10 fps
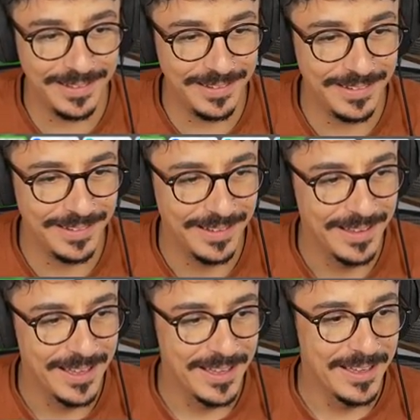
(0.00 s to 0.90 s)

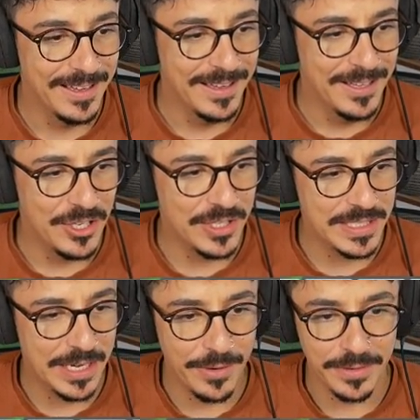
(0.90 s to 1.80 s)
you can
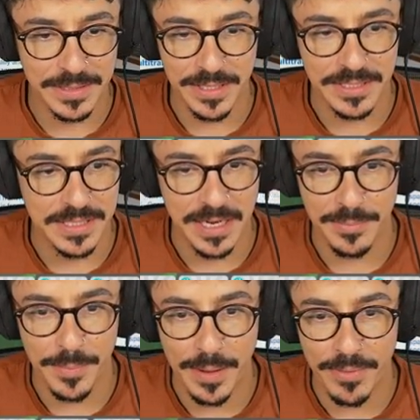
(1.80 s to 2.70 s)
tell how excited I
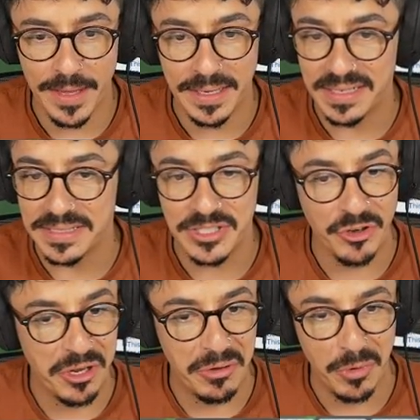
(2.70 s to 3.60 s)
am about that, and it's
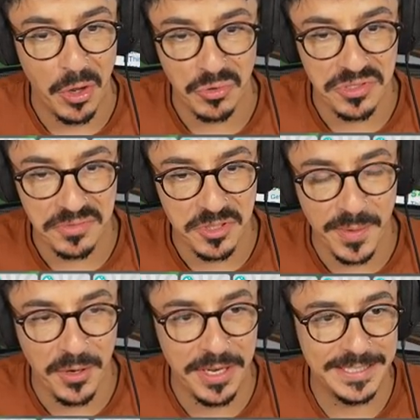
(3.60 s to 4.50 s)
not a whole lot, to
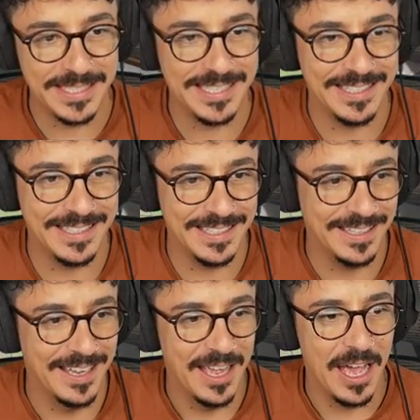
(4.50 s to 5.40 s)
be honest.
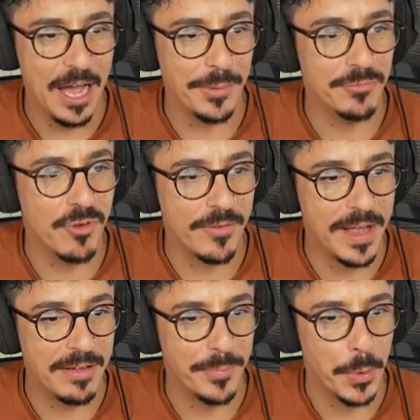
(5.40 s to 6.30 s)
I would rather
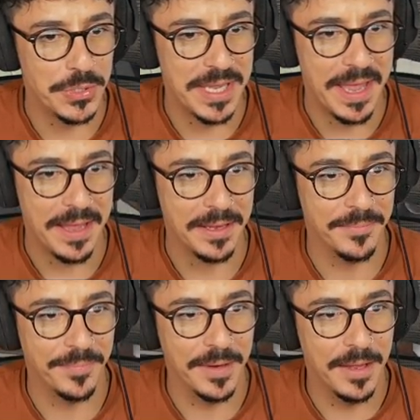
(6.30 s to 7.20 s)
have body hair.
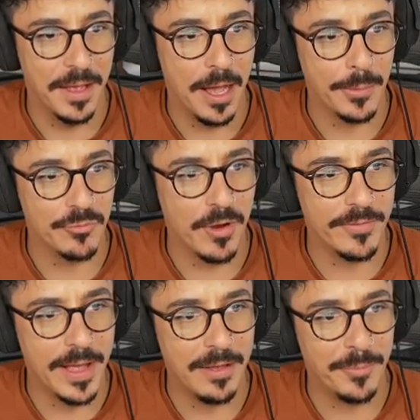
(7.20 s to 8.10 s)
I would
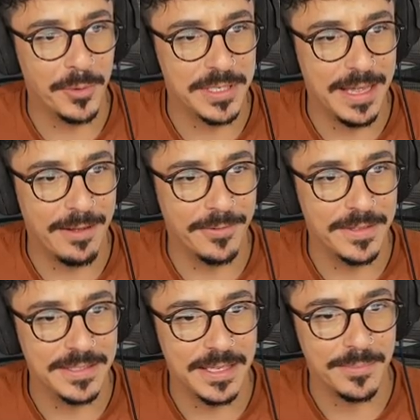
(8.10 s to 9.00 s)
rather have body hair in
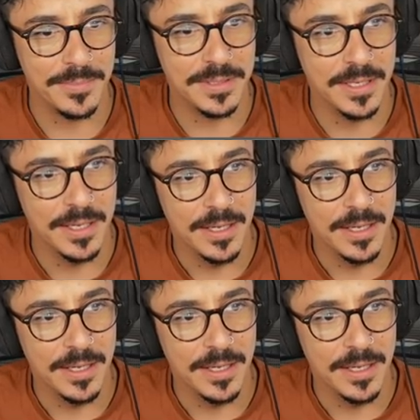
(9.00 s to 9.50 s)
The Sims